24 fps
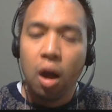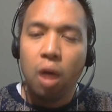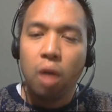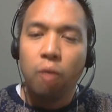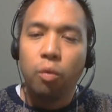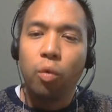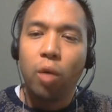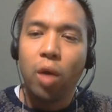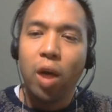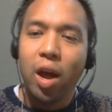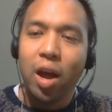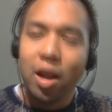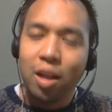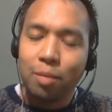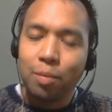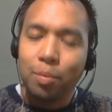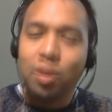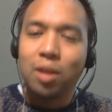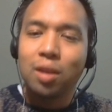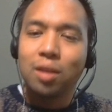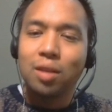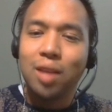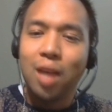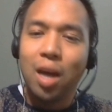Right,
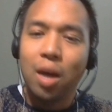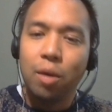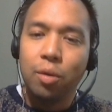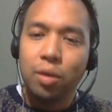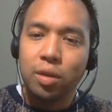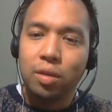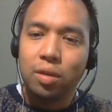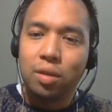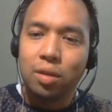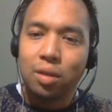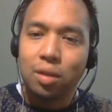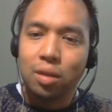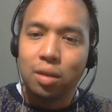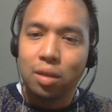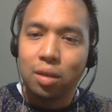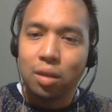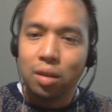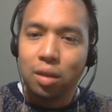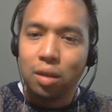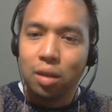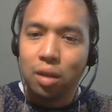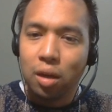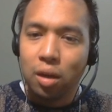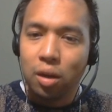because that was...
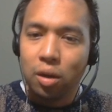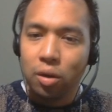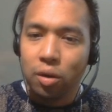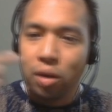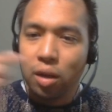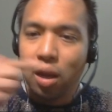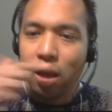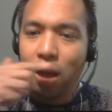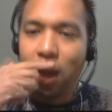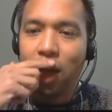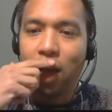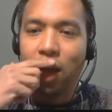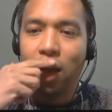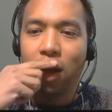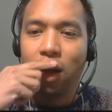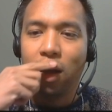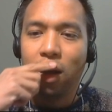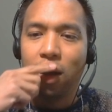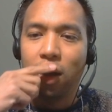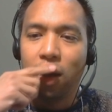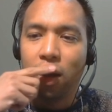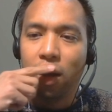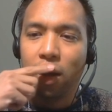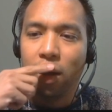Okay.
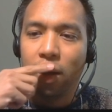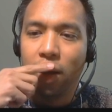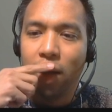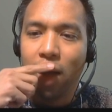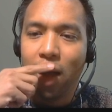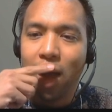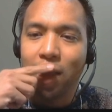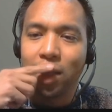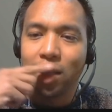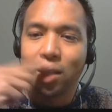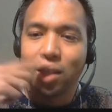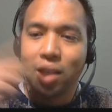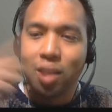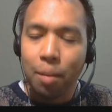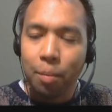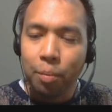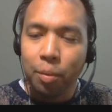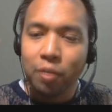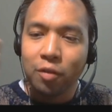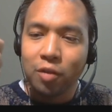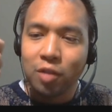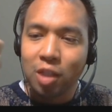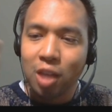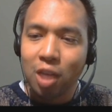At the
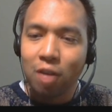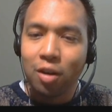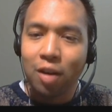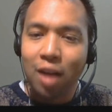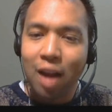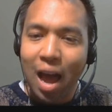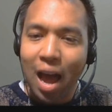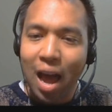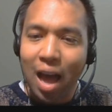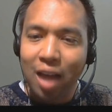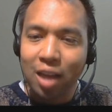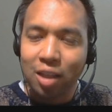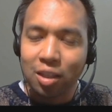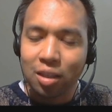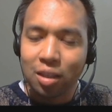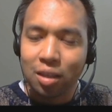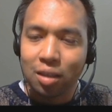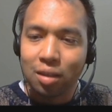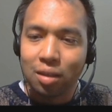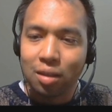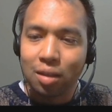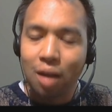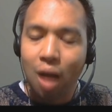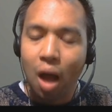Temple of Sacred
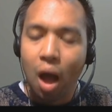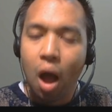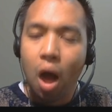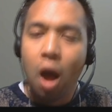Ashes.